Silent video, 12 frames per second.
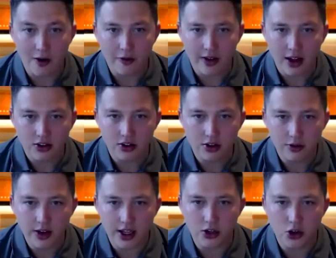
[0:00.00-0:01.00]
are thousands of
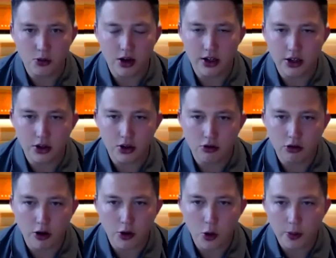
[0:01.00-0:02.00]
things you might do to
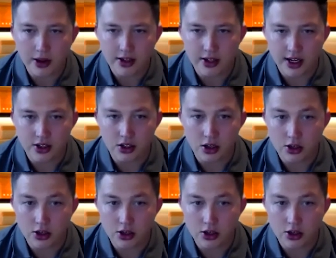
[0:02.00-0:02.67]
grow your business.